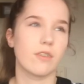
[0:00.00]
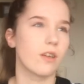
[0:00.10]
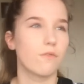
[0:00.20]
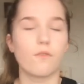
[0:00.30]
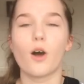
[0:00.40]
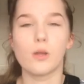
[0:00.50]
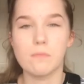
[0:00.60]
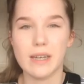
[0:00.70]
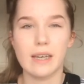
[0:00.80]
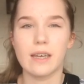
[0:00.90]
40
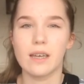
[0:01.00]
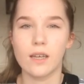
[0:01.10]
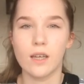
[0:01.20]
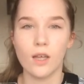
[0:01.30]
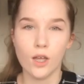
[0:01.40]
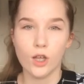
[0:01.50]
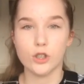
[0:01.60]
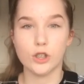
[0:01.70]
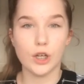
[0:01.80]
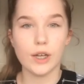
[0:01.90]
minute
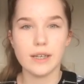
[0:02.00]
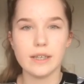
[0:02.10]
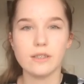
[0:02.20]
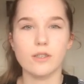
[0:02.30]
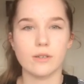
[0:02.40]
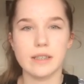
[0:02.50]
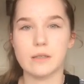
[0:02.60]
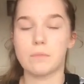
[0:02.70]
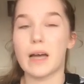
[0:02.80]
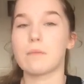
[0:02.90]
journey so I take a
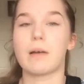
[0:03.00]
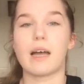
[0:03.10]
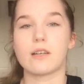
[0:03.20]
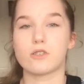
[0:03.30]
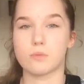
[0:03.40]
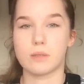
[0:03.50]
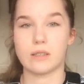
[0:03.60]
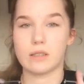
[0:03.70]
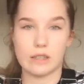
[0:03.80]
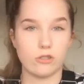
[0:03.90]
backpack just because
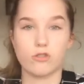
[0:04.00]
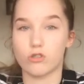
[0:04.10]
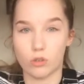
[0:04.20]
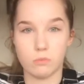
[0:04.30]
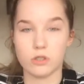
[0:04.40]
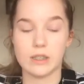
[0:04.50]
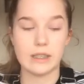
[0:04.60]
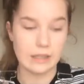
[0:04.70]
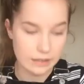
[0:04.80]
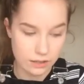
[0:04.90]
it's so much
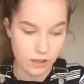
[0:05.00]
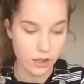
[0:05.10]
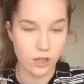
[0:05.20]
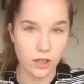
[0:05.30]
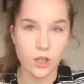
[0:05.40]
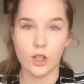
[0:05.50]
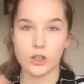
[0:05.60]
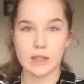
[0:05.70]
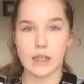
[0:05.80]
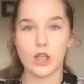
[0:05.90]
easier
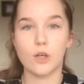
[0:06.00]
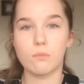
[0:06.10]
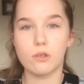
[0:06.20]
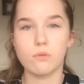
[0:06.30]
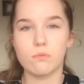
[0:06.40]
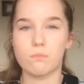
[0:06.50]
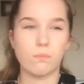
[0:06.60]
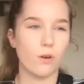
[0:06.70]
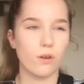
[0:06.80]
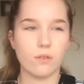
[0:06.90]
to like commute
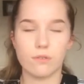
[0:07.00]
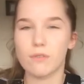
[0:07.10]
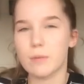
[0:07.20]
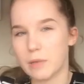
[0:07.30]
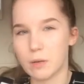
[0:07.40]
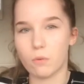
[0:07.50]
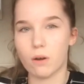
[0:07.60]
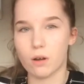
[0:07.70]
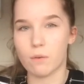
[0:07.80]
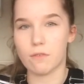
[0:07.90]
but three minute
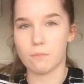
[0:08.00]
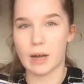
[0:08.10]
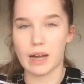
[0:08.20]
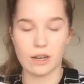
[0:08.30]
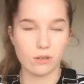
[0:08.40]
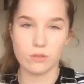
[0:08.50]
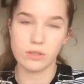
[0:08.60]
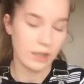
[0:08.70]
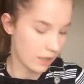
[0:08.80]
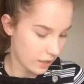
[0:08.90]
walk away from my house
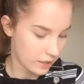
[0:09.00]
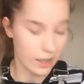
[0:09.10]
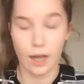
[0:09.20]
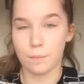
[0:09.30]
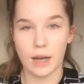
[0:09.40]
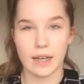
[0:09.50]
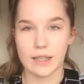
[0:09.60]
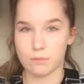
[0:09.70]
that bag is